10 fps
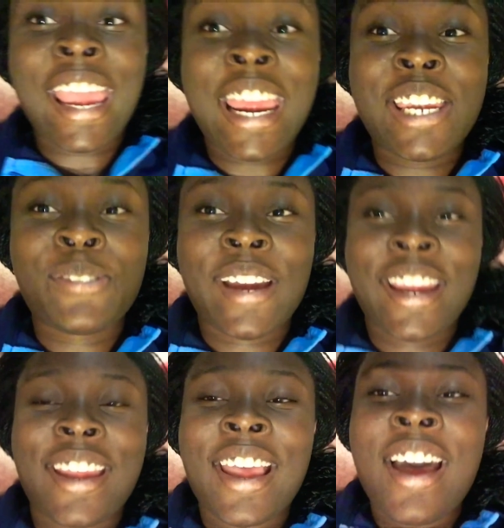
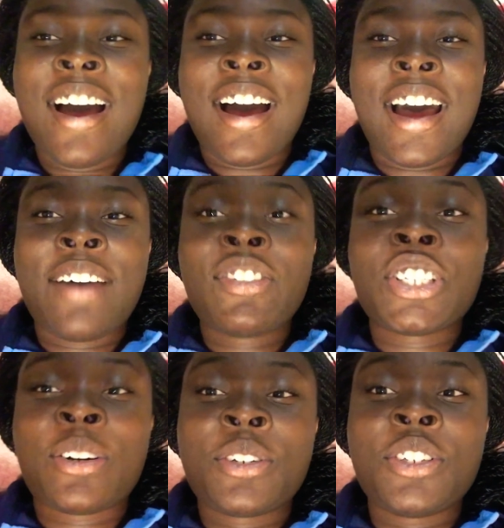Anyway, I haven't
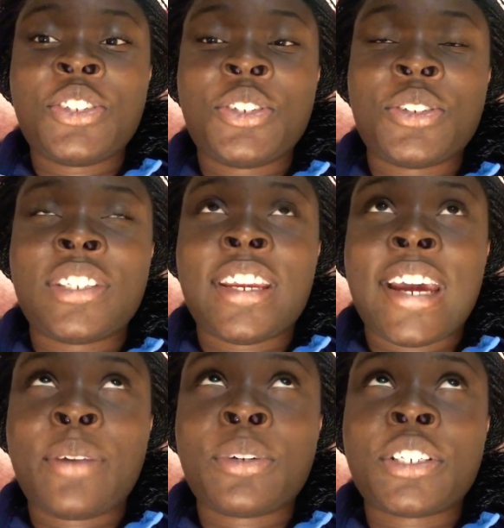showered since Tuesday
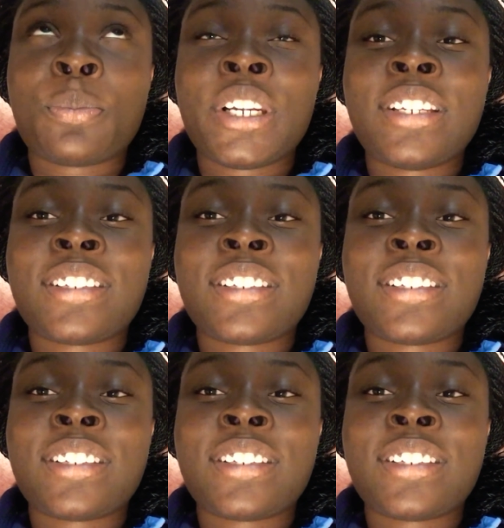night, which is pretty